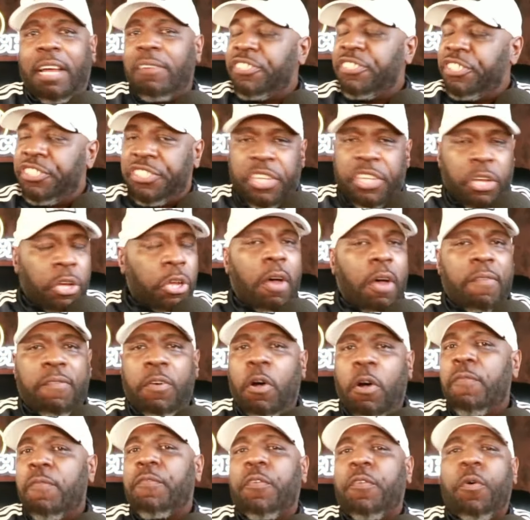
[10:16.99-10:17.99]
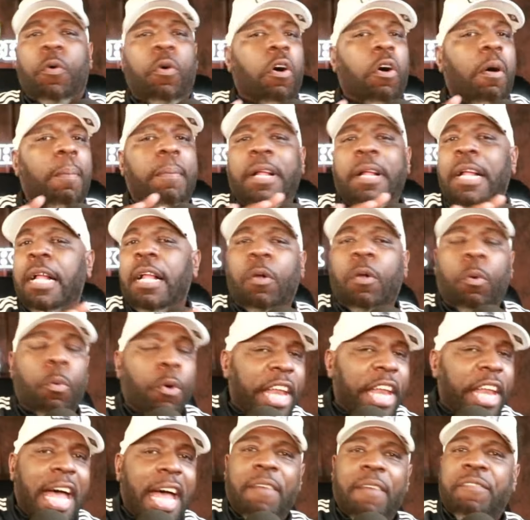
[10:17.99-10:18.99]
she's still gonna vote for him,
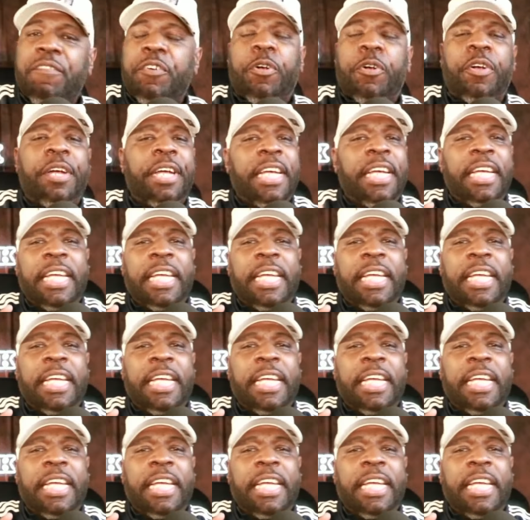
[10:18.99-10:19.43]
whatever.